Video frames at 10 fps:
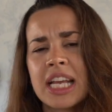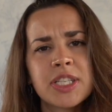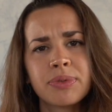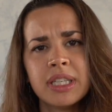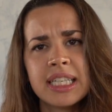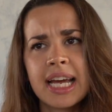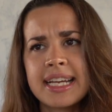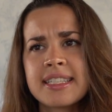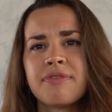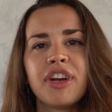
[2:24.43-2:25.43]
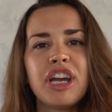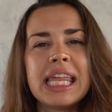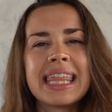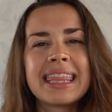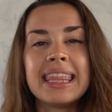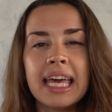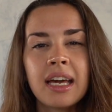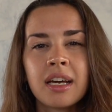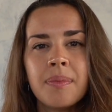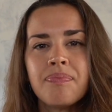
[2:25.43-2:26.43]
It's really nice, very thick,
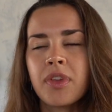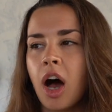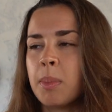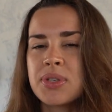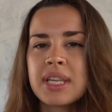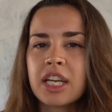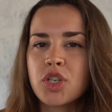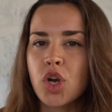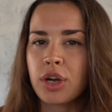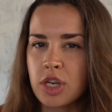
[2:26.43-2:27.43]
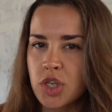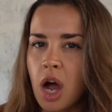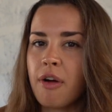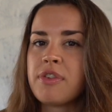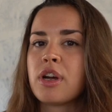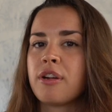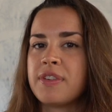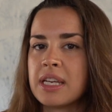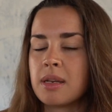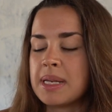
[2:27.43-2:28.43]
almost like a Turkish coffee or a
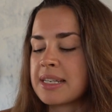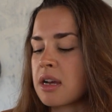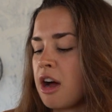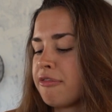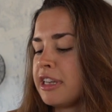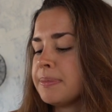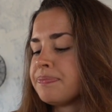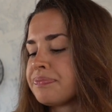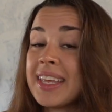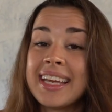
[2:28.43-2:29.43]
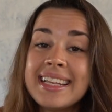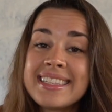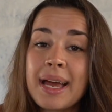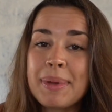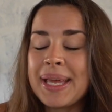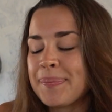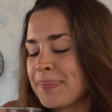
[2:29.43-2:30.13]
Vietnamese coffee. It's yummy.